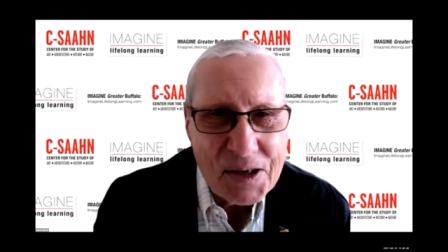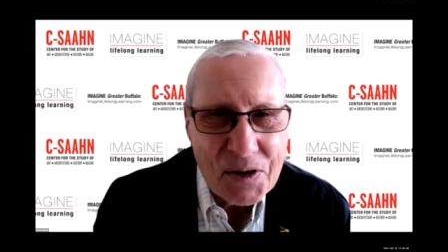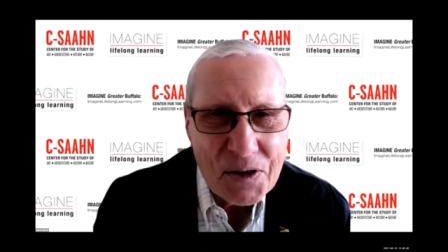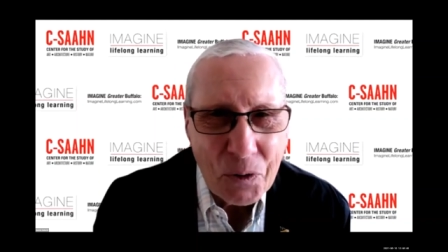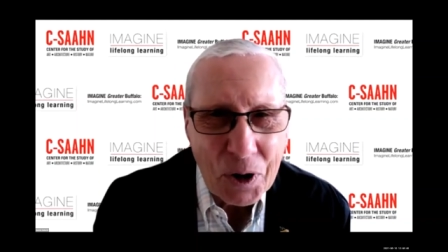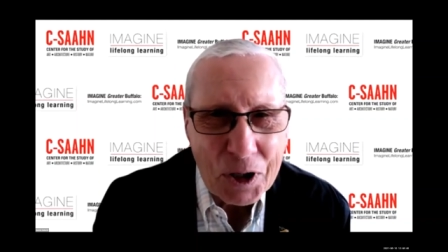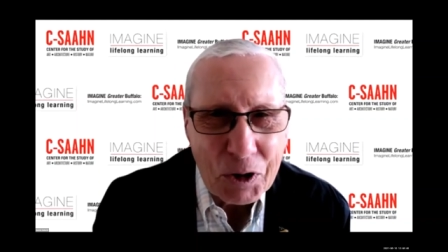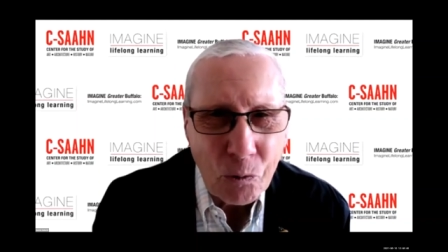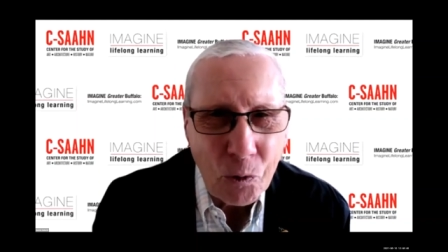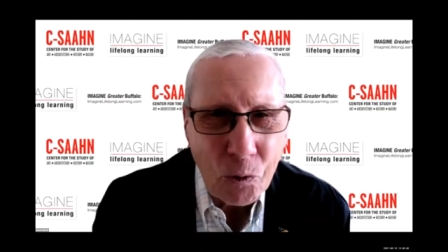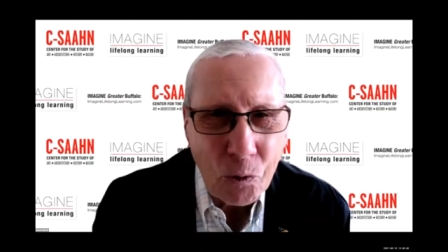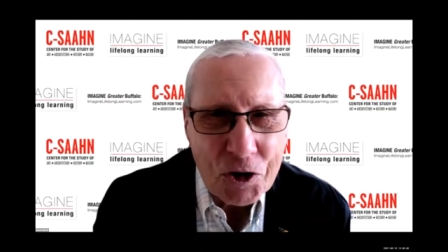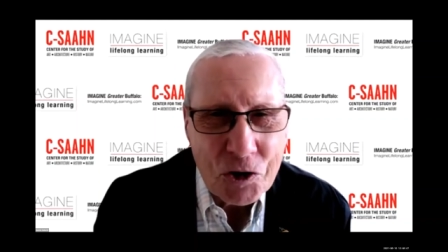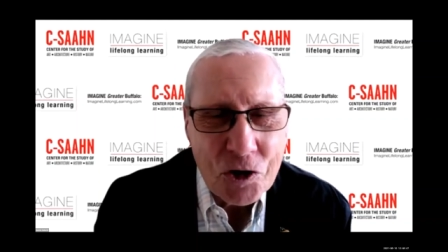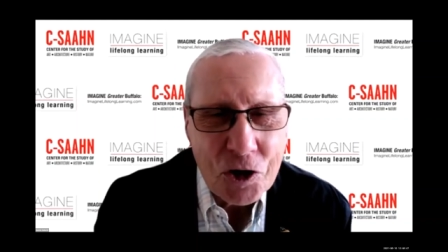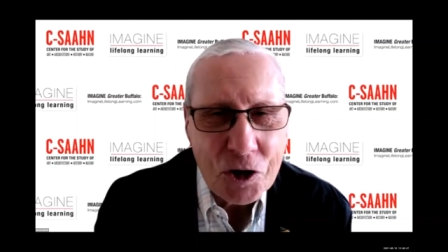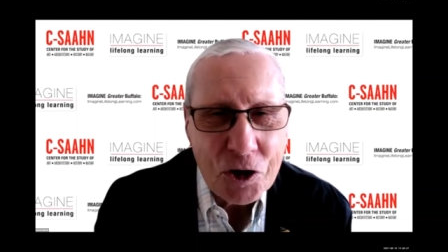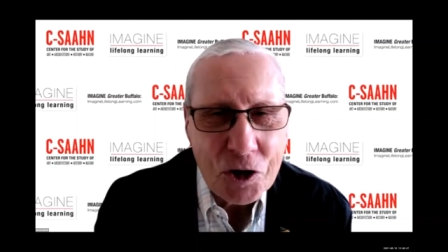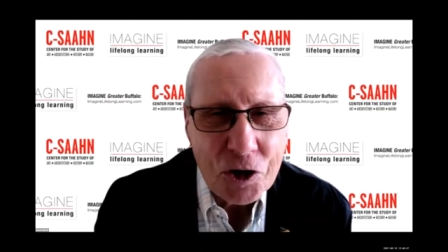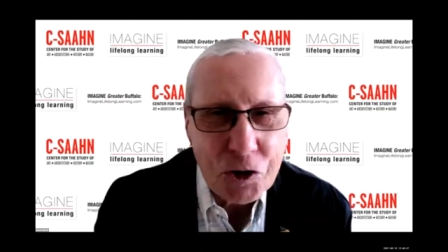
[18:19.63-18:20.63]
what
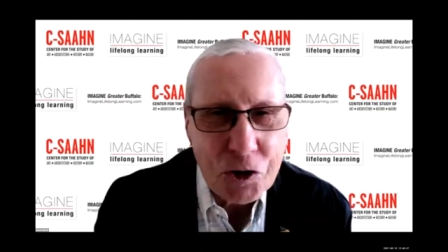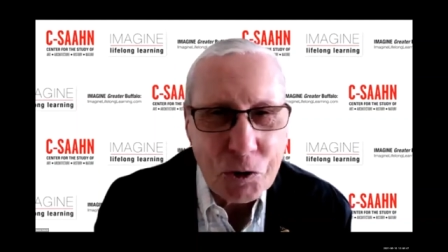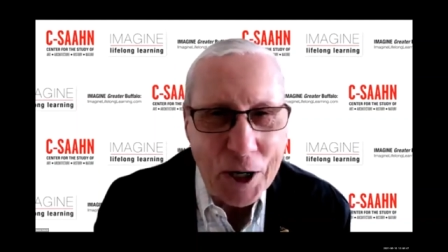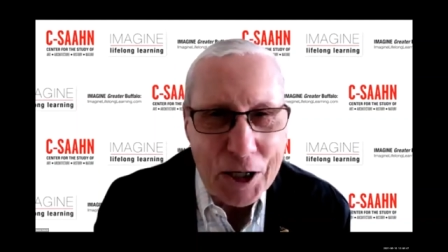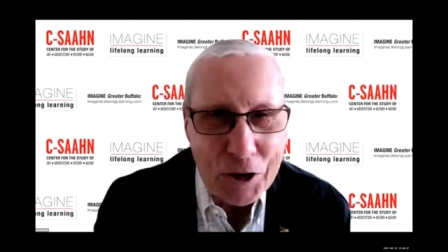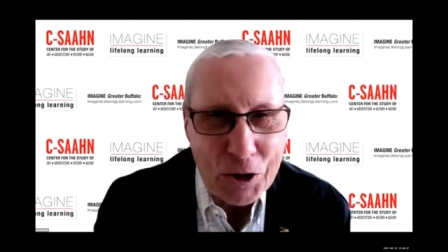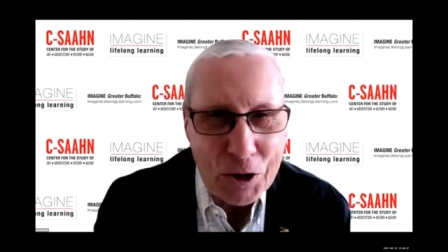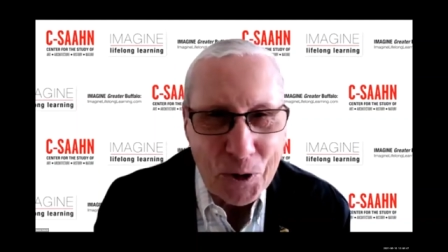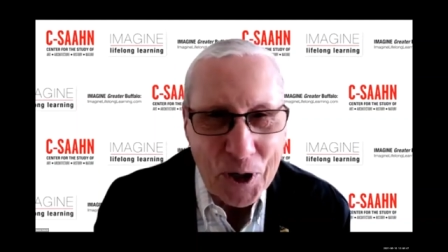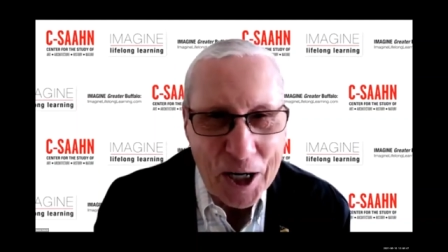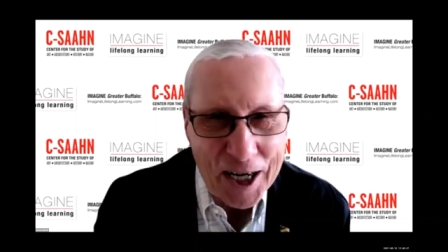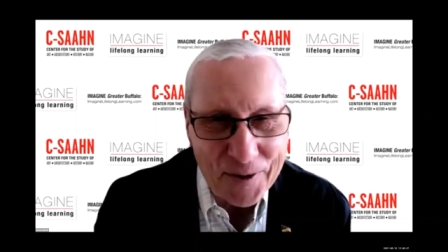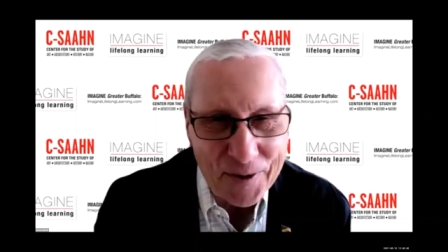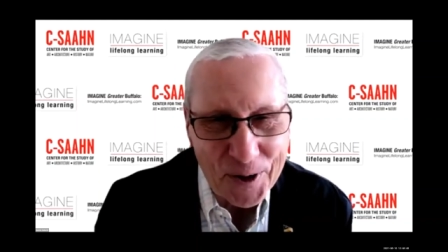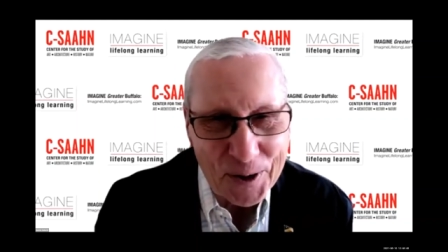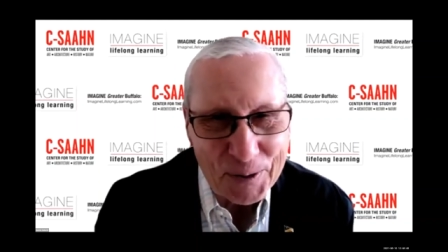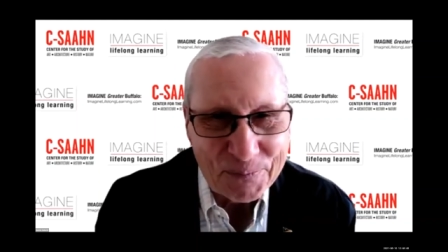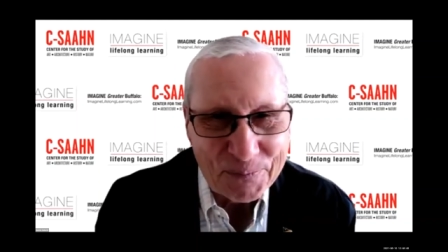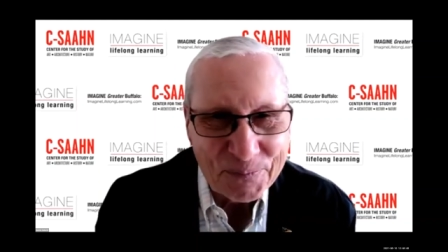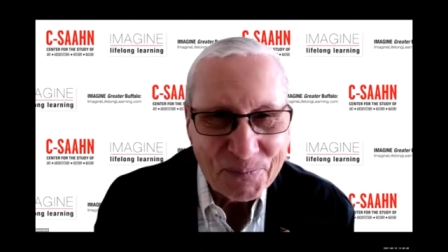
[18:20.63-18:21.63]
questions might you have?
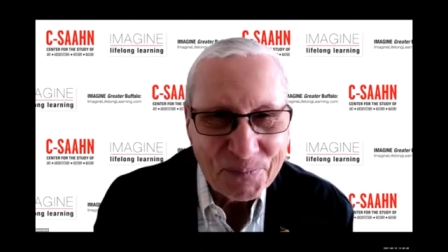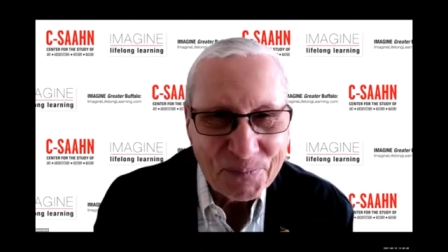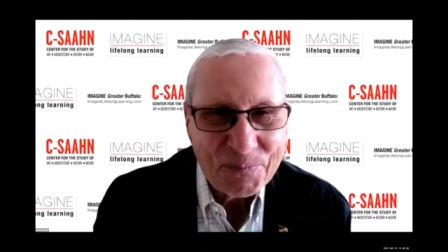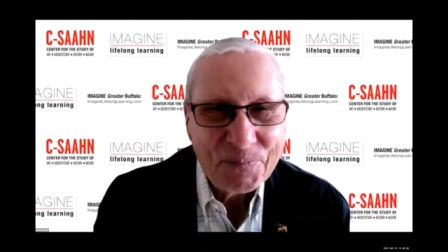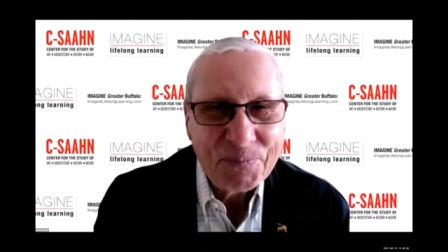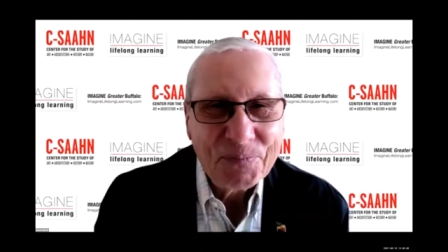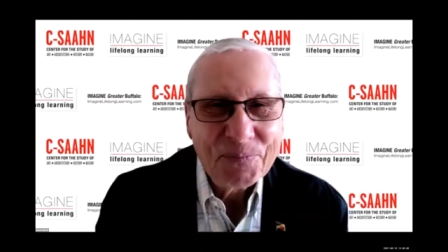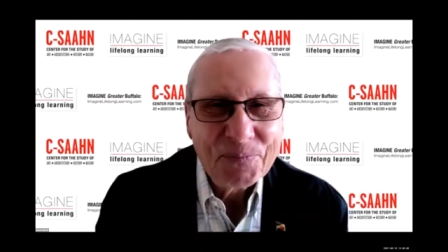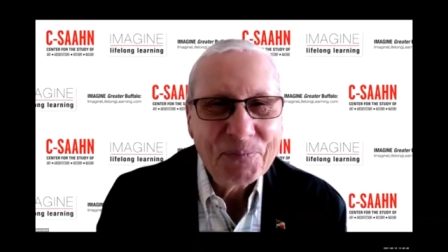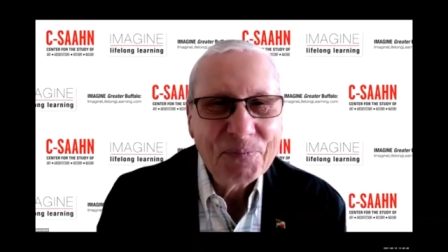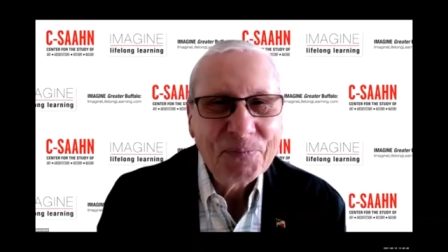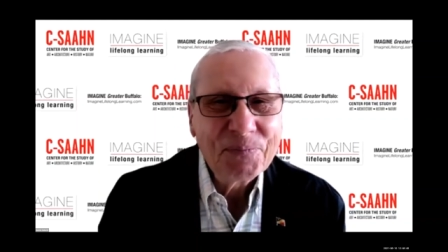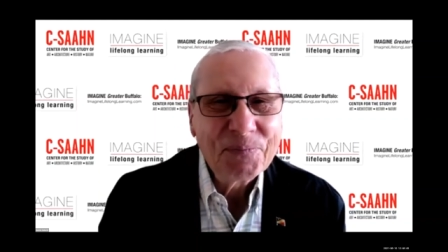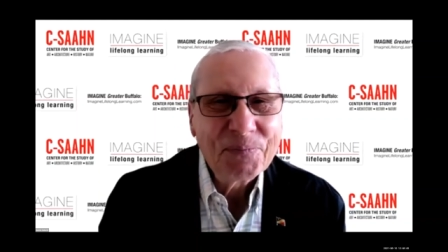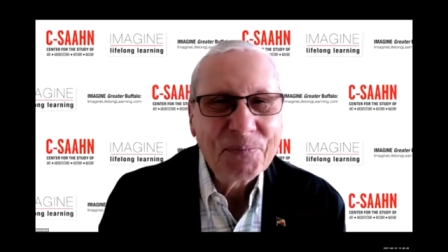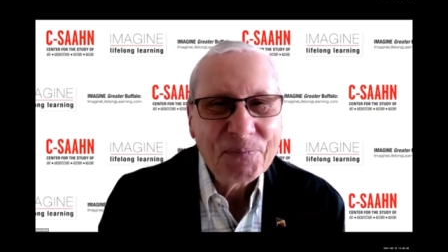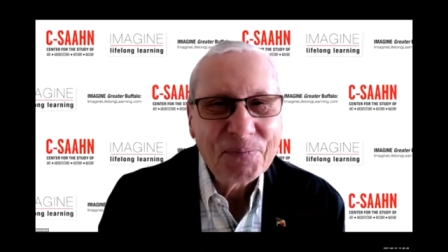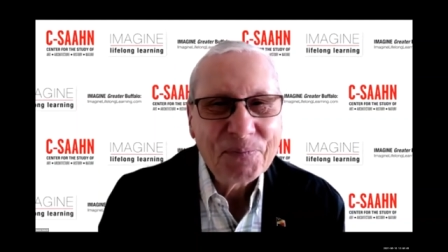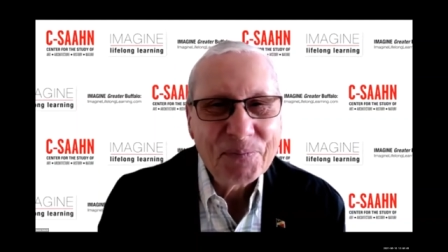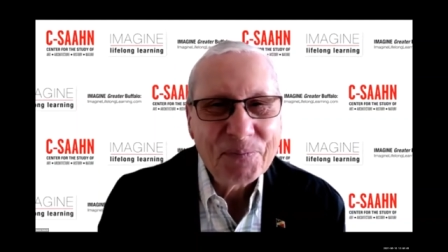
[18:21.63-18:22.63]
Thank you,